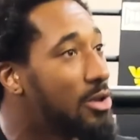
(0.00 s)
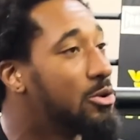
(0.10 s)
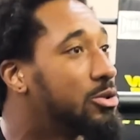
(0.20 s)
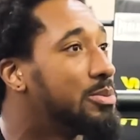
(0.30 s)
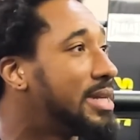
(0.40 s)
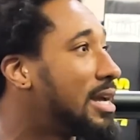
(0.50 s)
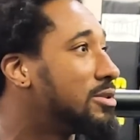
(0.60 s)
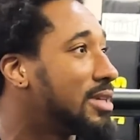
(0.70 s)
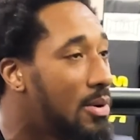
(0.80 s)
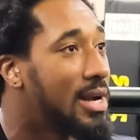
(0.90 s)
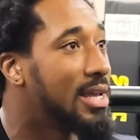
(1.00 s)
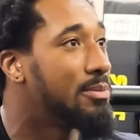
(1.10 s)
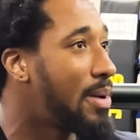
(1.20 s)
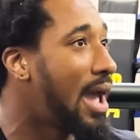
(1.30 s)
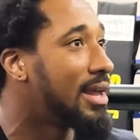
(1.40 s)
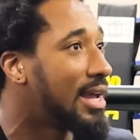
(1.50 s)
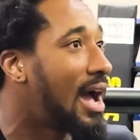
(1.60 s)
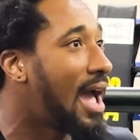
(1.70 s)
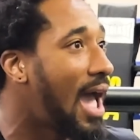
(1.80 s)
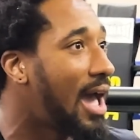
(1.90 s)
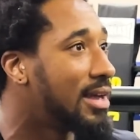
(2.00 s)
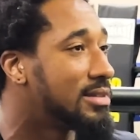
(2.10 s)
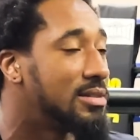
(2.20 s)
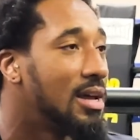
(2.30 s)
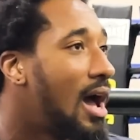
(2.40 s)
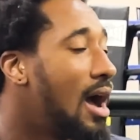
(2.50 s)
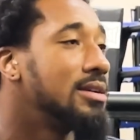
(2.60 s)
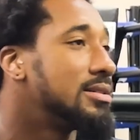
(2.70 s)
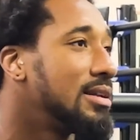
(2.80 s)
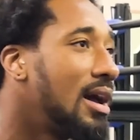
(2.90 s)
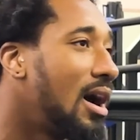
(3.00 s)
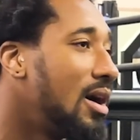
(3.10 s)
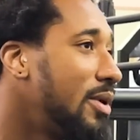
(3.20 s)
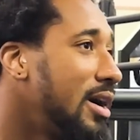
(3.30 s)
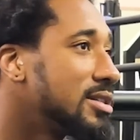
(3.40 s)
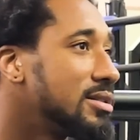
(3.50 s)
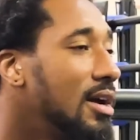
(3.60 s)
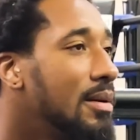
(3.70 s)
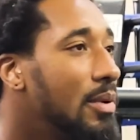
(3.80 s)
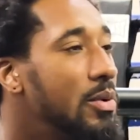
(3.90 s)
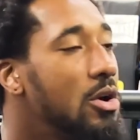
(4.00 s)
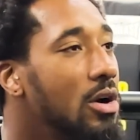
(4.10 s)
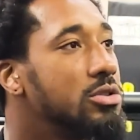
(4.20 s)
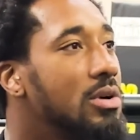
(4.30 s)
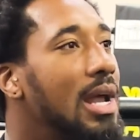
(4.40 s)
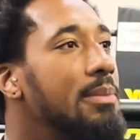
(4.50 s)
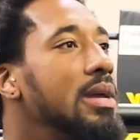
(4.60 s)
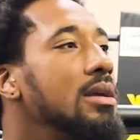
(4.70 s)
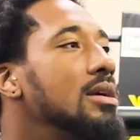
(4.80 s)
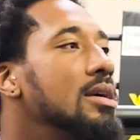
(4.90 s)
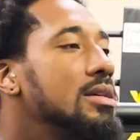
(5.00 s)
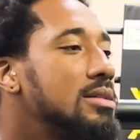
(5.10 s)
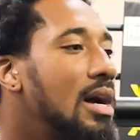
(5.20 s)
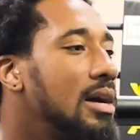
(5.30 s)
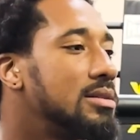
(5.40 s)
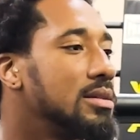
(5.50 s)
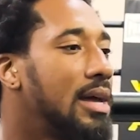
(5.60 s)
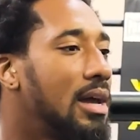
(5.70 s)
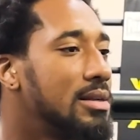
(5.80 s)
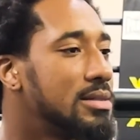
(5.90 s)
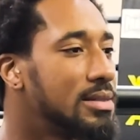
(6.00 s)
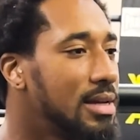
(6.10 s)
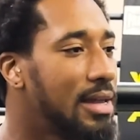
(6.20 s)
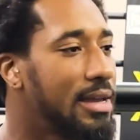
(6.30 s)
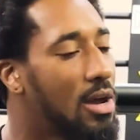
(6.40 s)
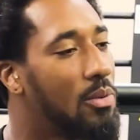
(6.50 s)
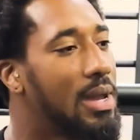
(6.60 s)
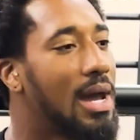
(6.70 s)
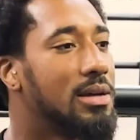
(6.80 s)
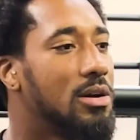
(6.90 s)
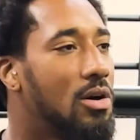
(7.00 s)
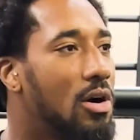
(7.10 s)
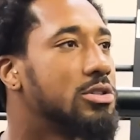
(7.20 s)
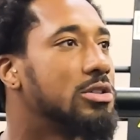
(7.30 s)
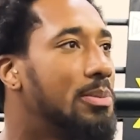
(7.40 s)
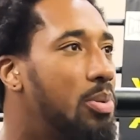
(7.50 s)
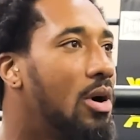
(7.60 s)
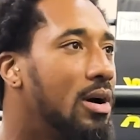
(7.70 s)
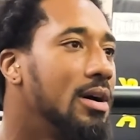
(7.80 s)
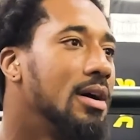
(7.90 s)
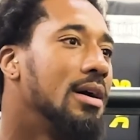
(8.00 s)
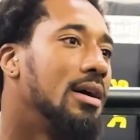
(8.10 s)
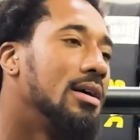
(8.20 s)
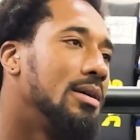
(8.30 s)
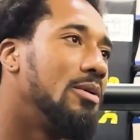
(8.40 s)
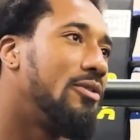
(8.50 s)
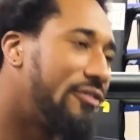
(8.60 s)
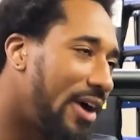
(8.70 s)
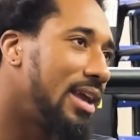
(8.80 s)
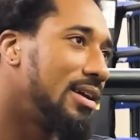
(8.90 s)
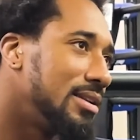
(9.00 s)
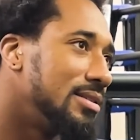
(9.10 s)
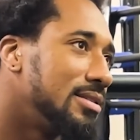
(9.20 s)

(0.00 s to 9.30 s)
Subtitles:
YouTube channels, they wanna get paid, they got ads. I understand how it works. But we also gotta be starting to, like, understand, like, yo, we gotta also support fighting.